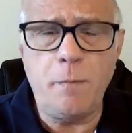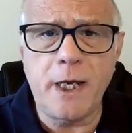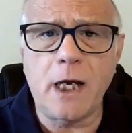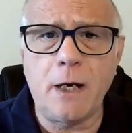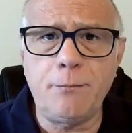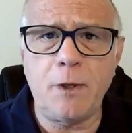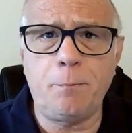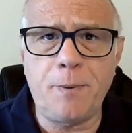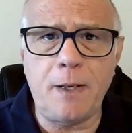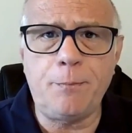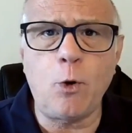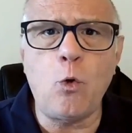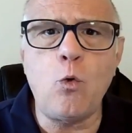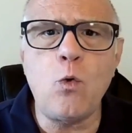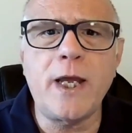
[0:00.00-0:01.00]
become the
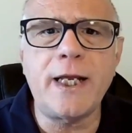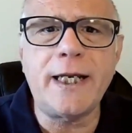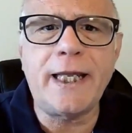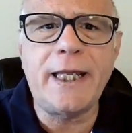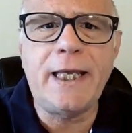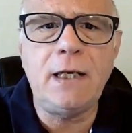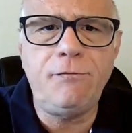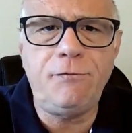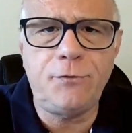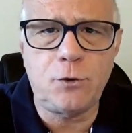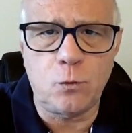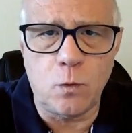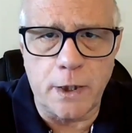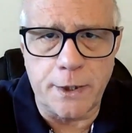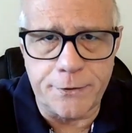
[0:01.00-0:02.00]
people who can give
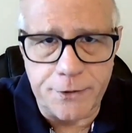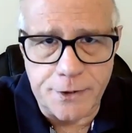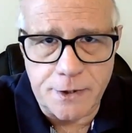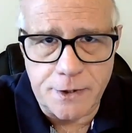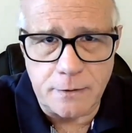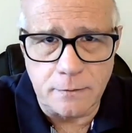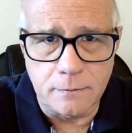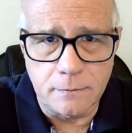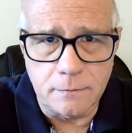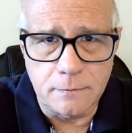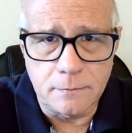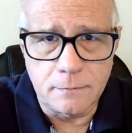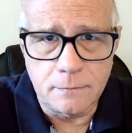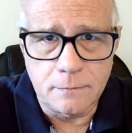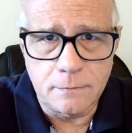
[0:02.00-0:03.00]
to others.
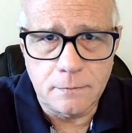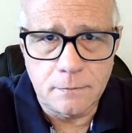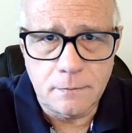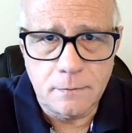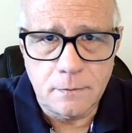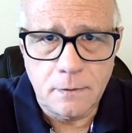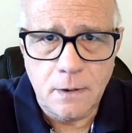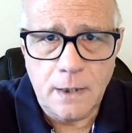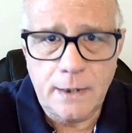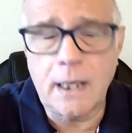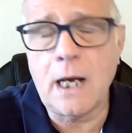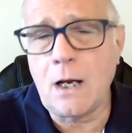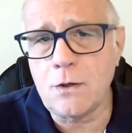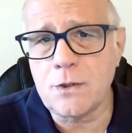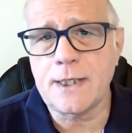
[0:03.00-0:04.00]

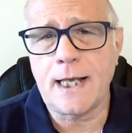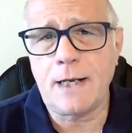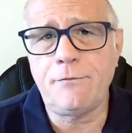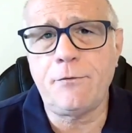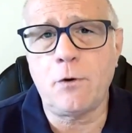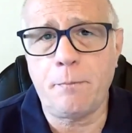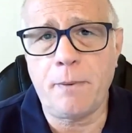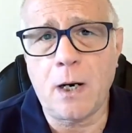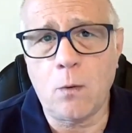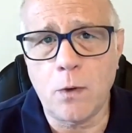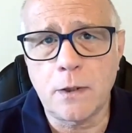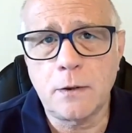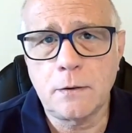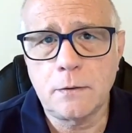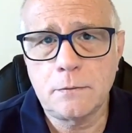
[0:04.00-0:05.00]
Now, how's that for
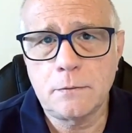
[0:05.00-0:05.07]
power?